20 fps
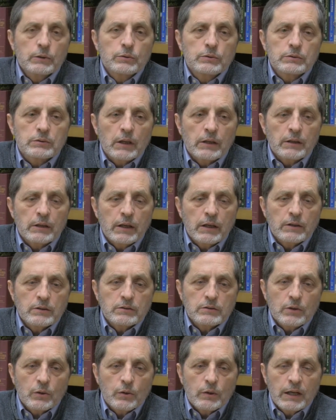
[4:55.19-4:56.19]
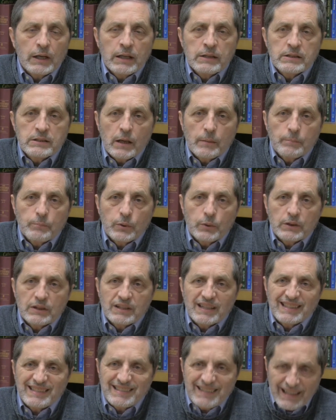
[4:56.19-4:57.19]
Sundays, so it ends up with
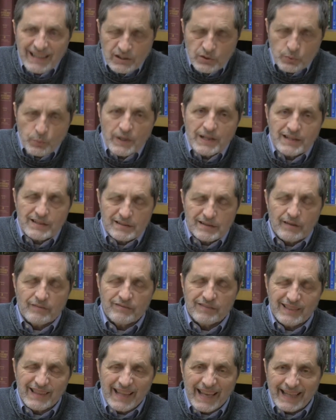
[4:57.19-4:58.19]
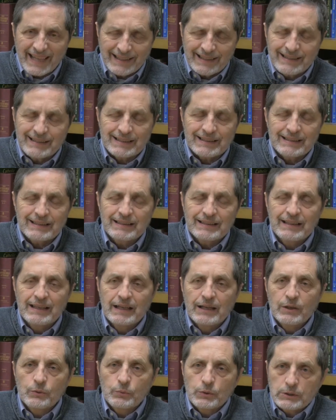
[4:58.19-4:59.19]
the 6 weeks of Lent,
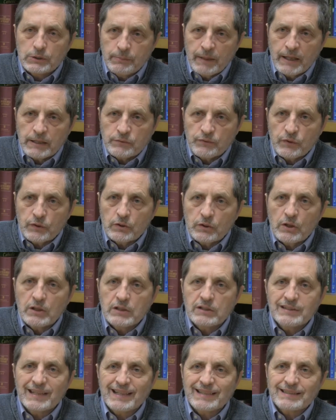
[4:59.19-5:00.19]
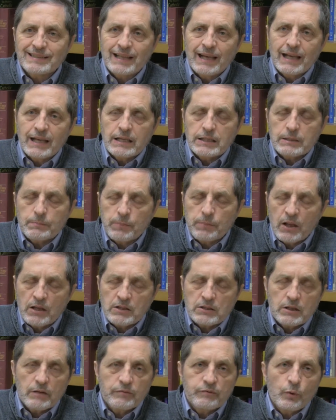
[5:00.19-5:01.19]
which makes for 36 days,
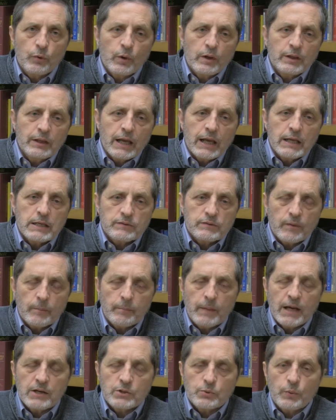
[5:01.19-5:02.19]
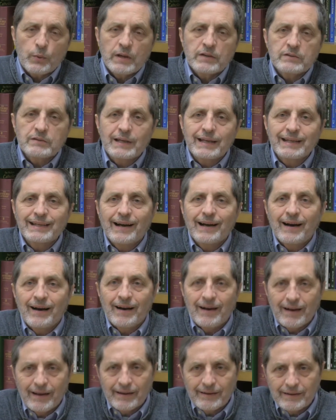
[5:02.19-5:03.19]
plus the 4 days from Ash Wednesday
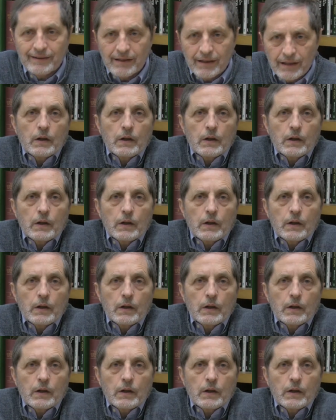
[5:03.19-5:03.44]
on.